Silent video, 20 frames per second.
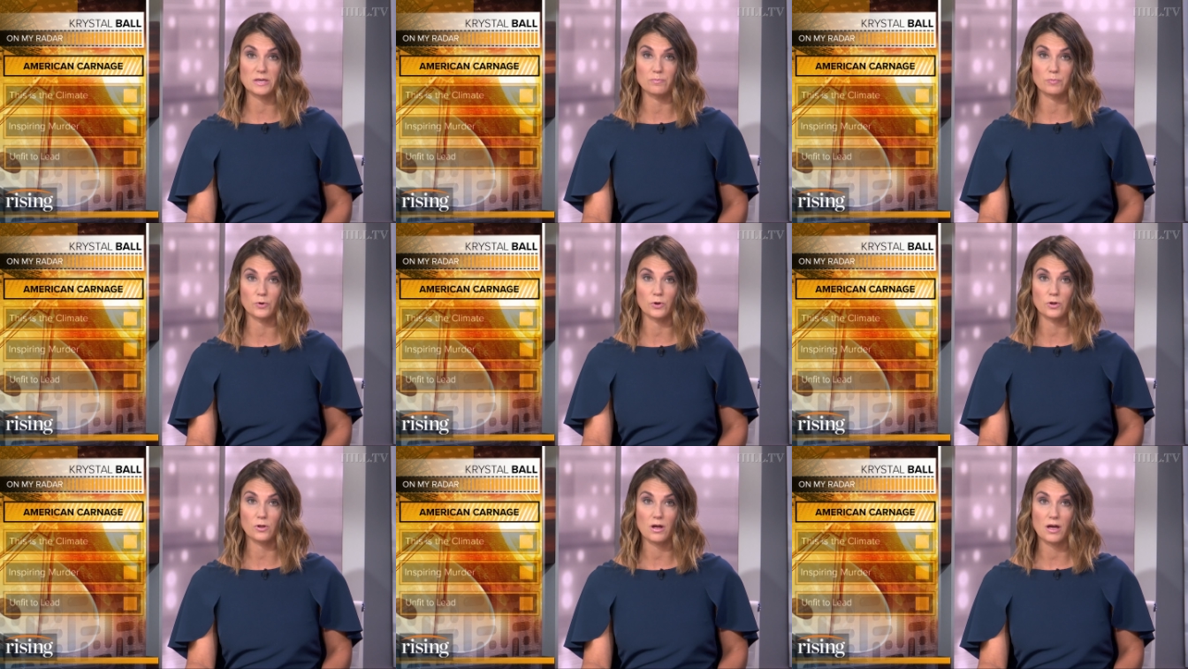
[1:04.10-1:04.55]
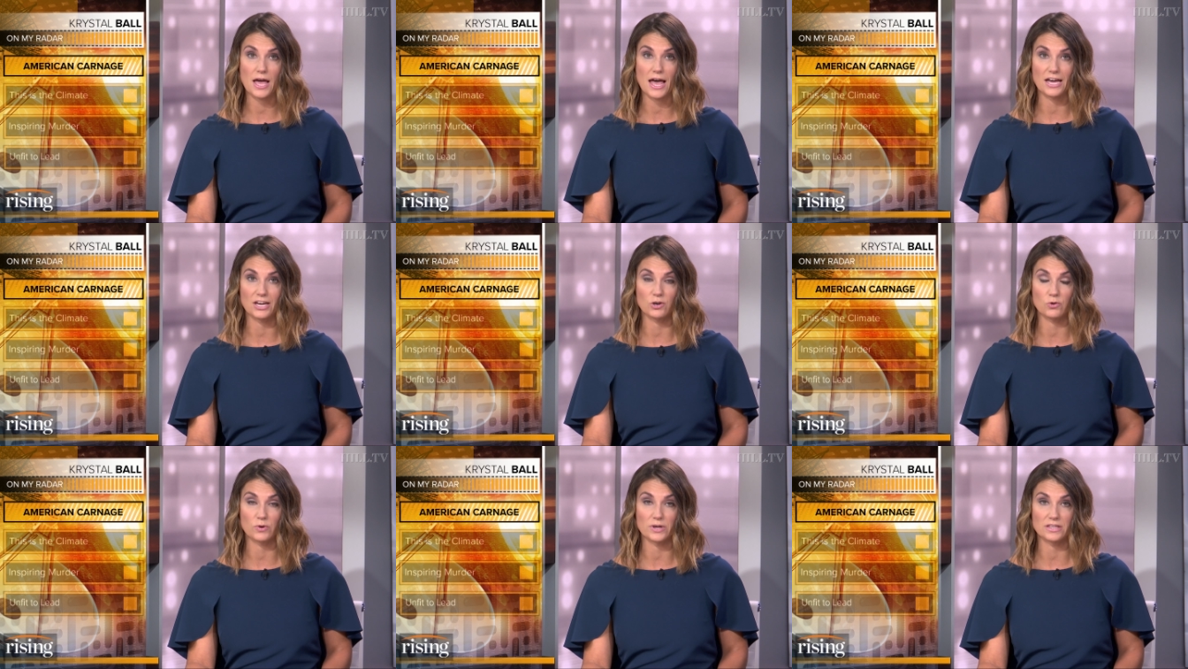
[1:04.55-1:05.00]
people,
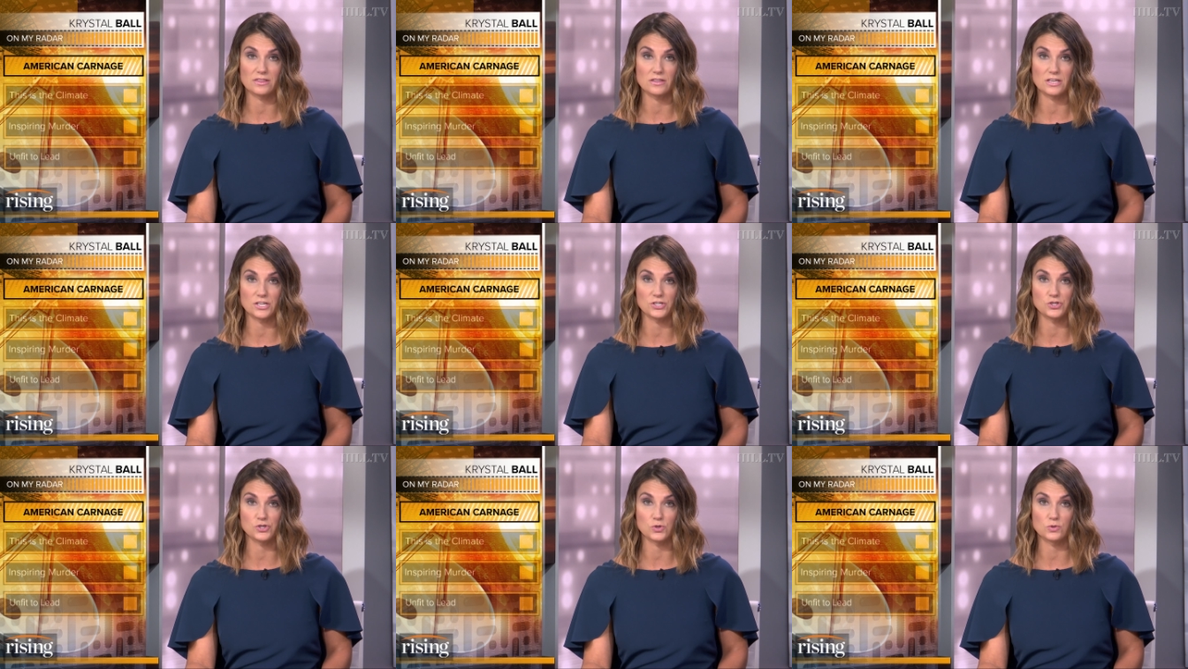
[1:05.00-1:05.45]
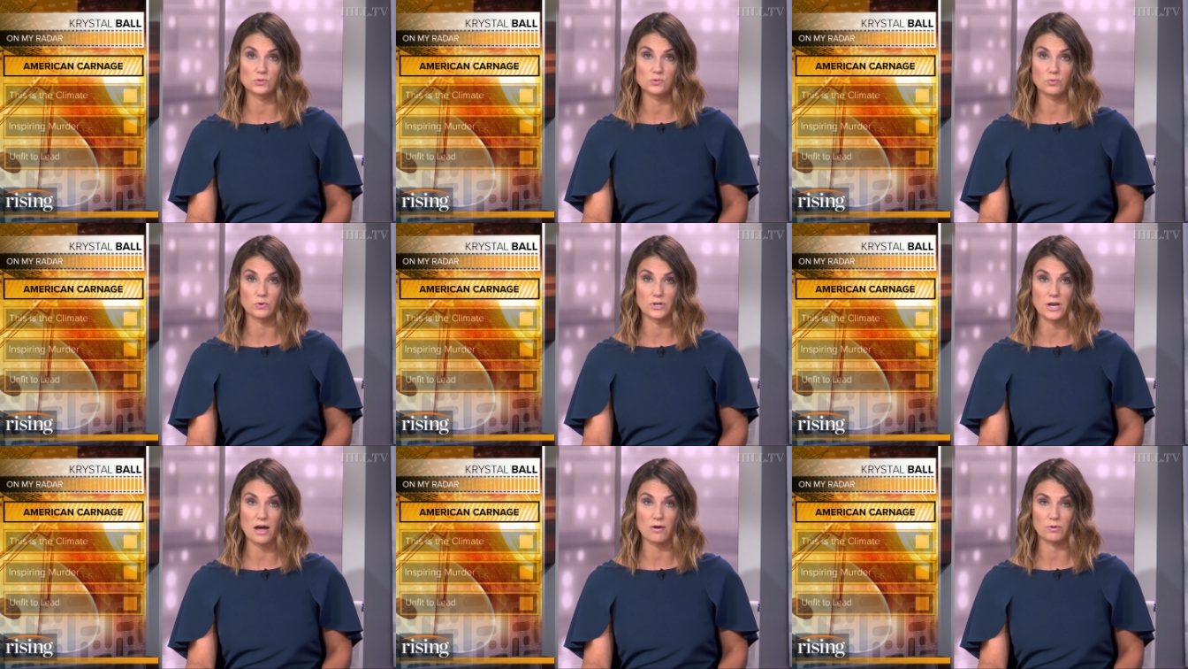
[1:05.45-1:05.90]
echoing the "Jews
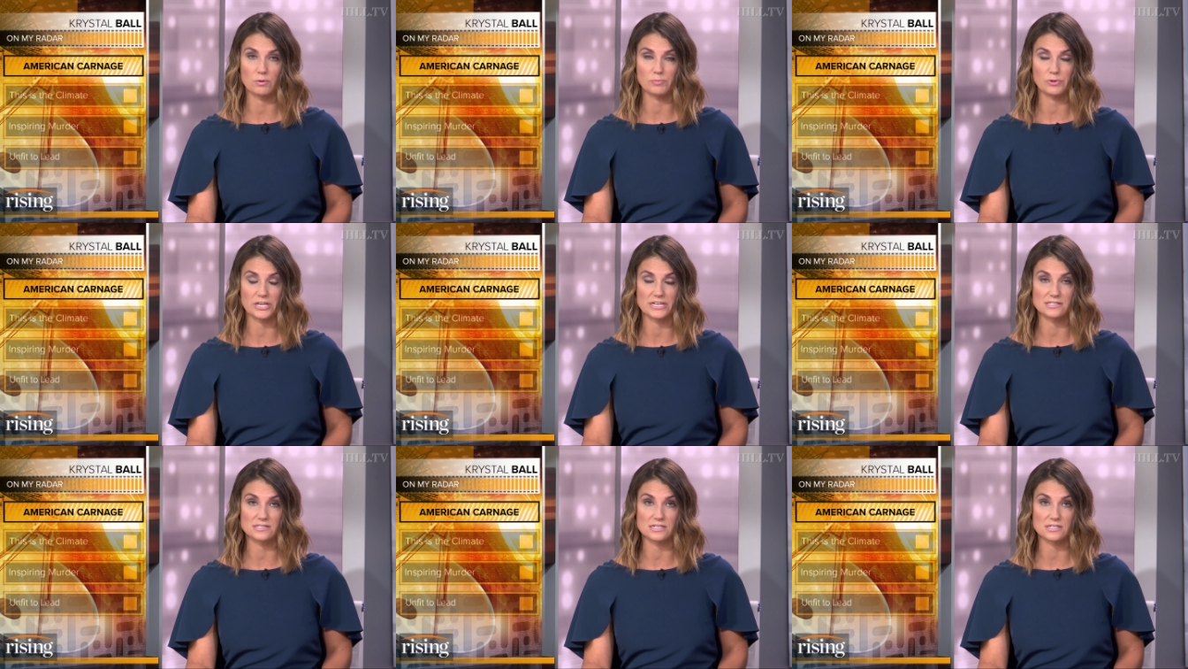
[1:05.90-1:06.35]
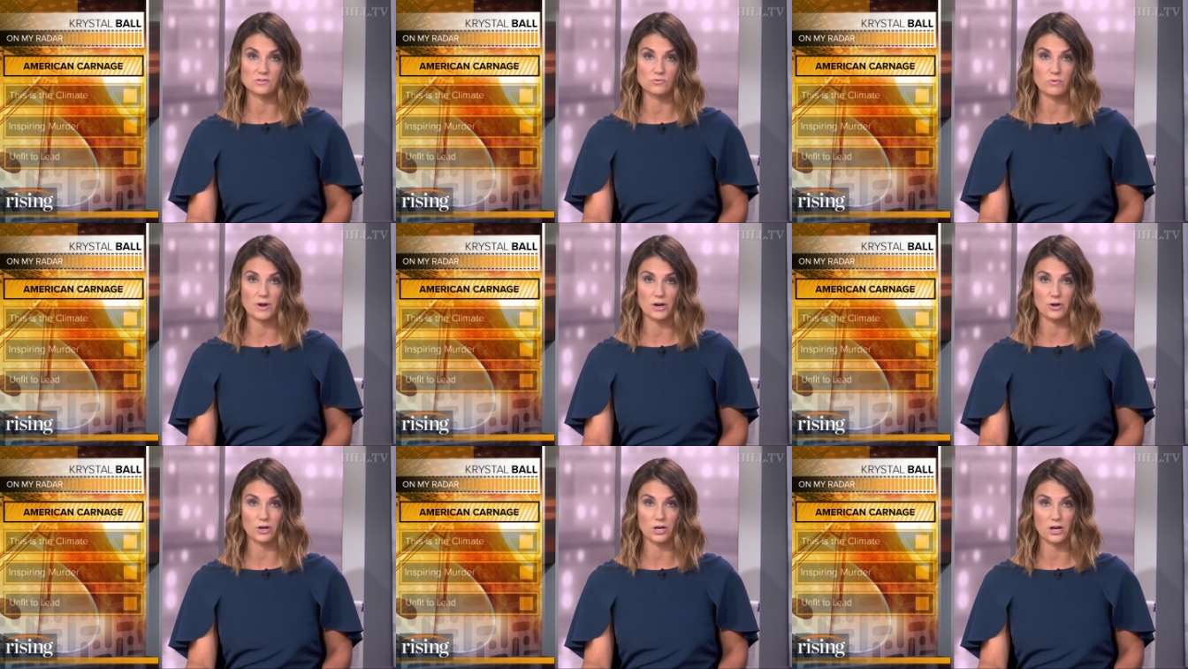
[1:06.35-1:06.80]
will not replace us"
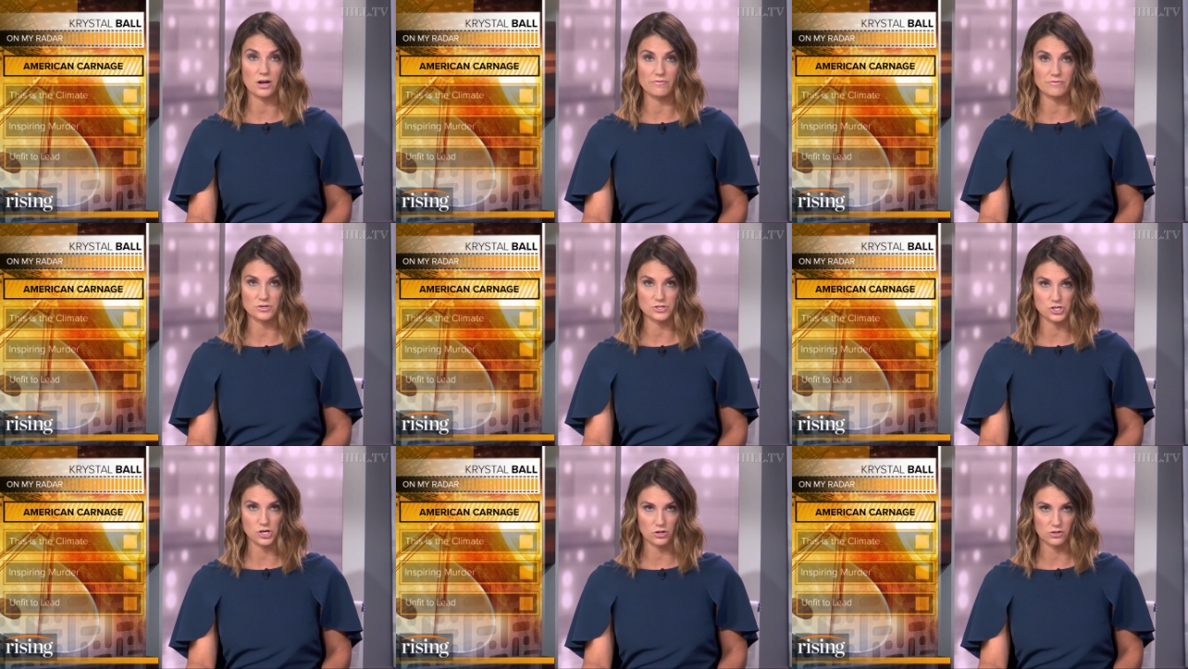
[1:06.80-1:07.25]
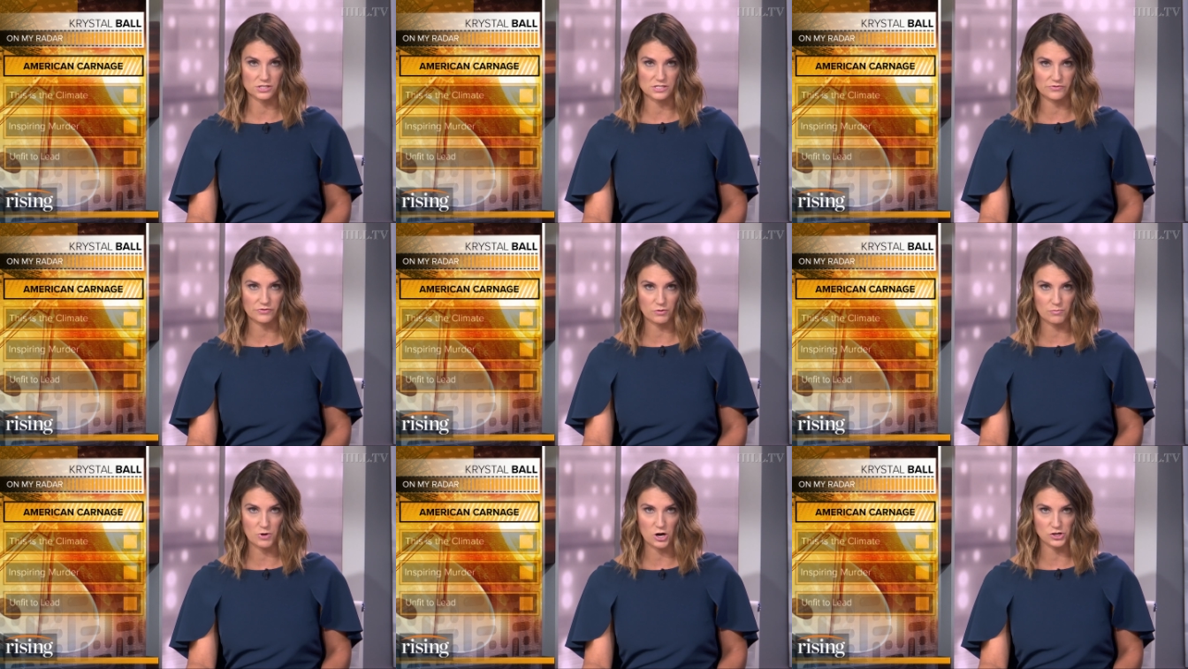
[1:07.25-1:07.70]
rhetoric of the
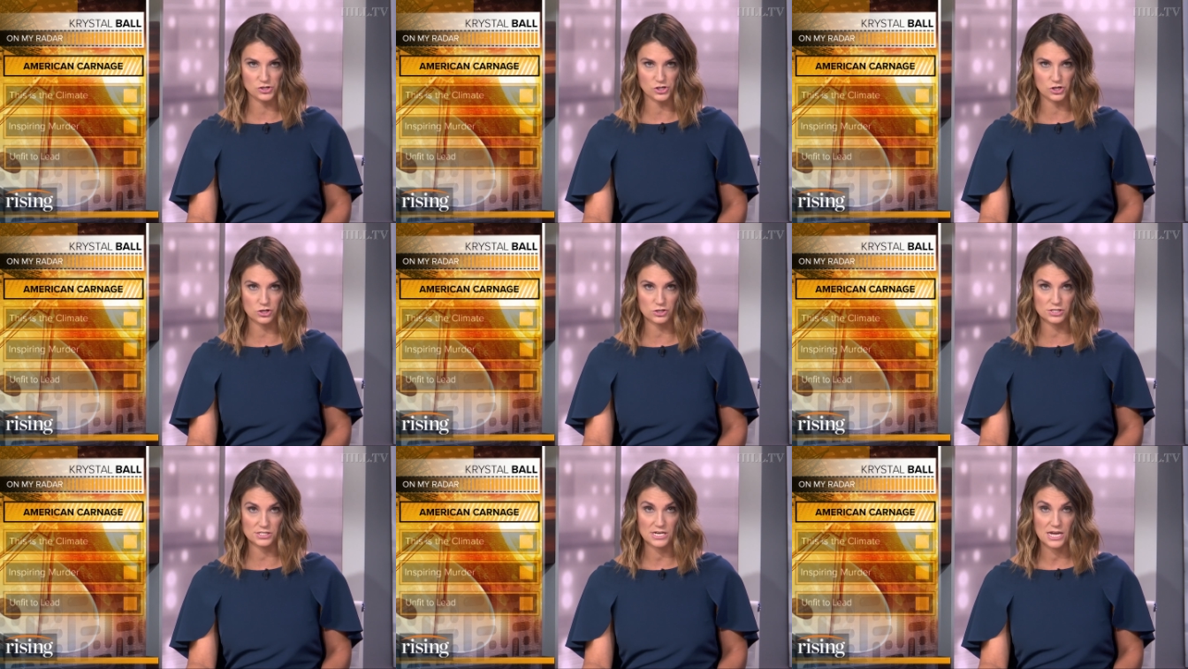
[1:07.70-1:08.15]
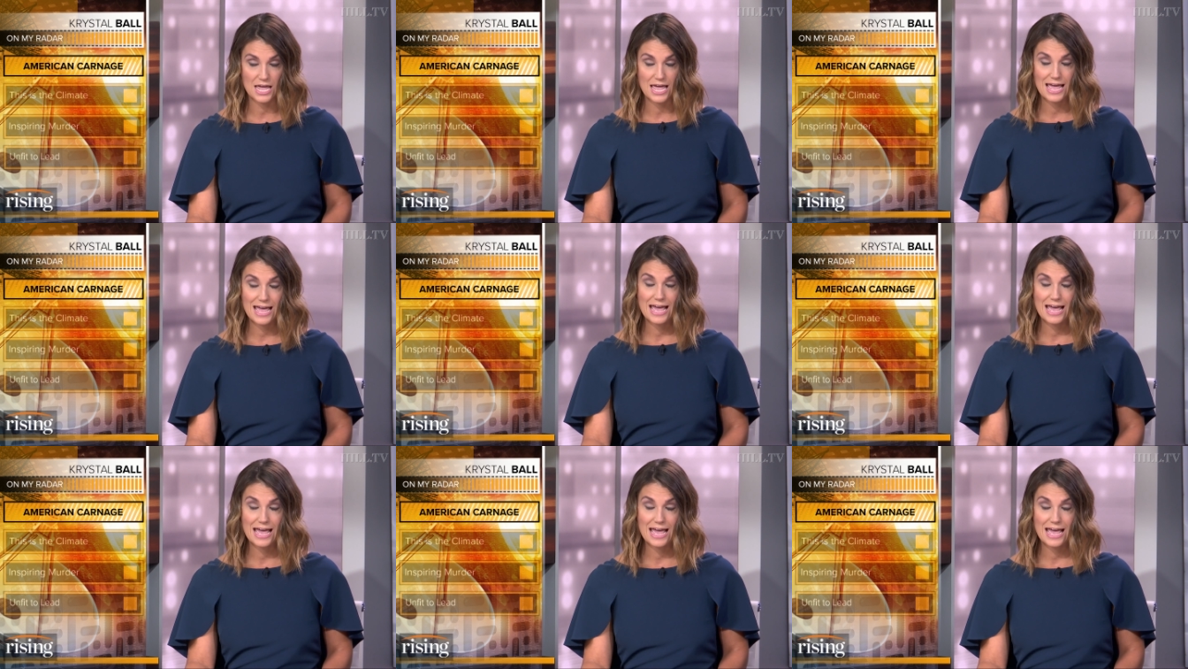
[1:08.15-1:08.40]
Charlottesville marchers.